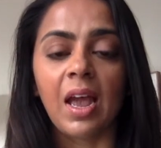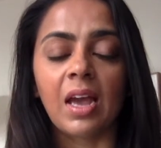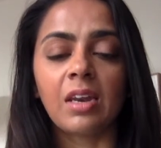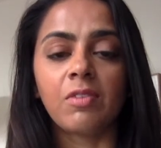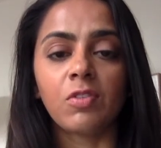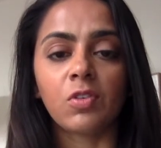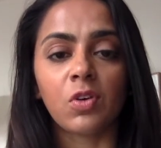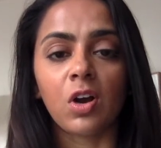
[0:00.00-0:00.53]
And
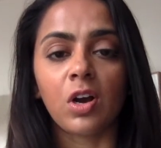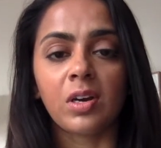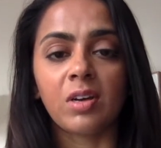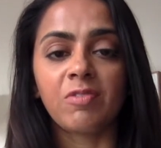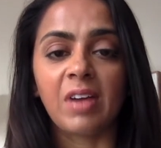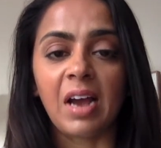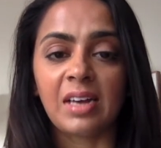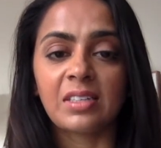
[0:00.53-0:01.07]
if you're on a
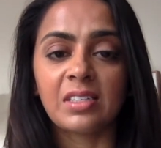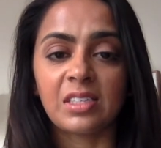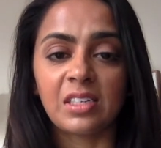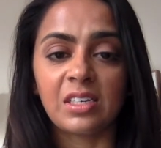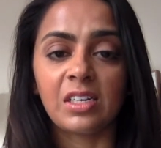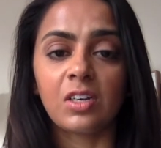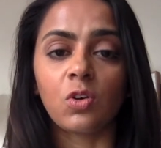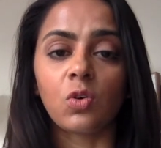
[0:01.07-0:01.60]

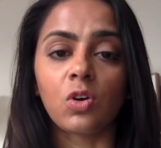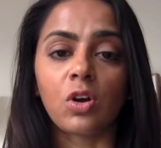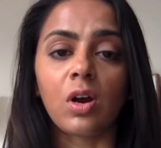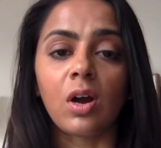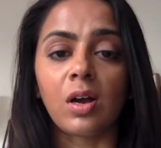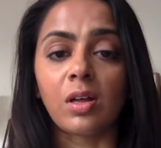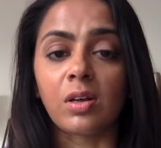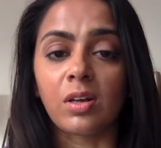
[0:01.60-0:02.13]
fasting or
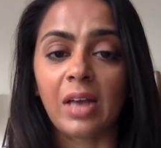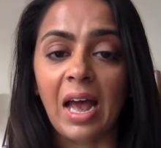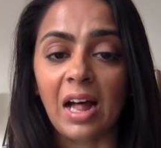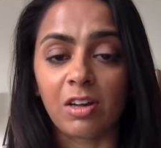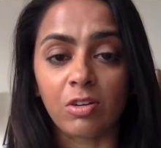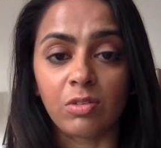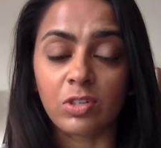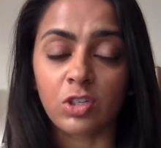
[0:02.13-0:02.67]
a
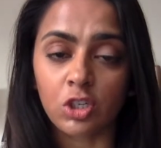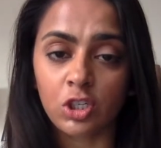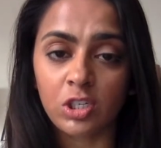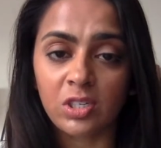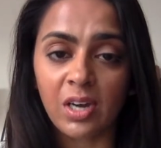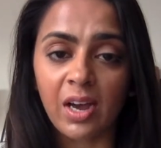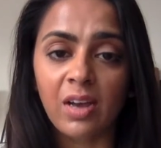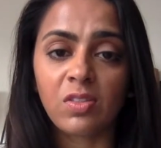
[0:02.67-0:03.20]
calorie
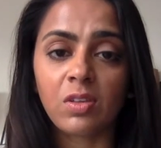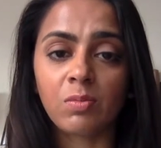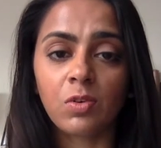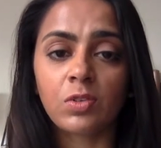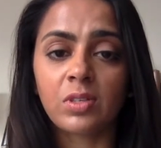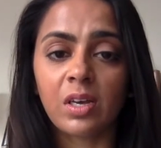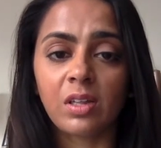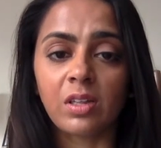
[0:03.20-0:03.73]
restriction diet, then
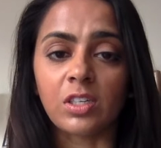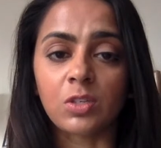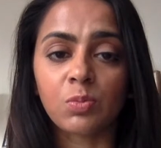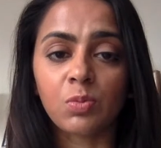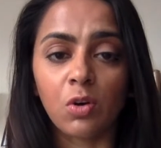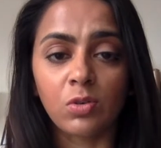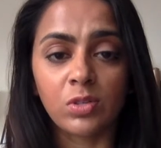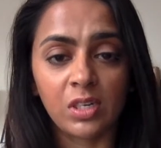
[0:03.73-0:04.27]
most likely it's
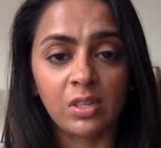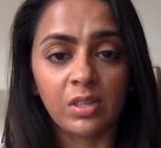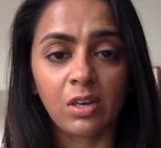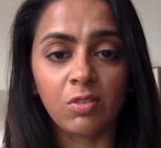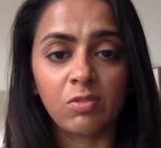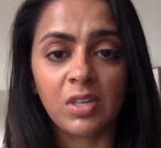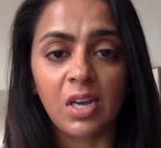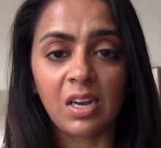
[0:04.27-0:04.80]
protein that
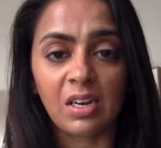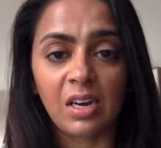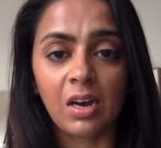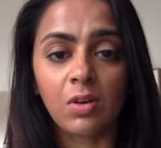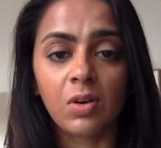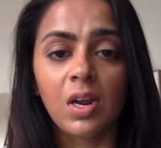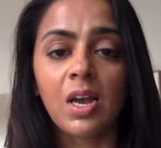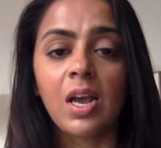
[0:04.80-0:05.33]
you've taken
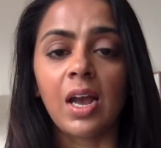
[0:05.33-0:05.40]
out.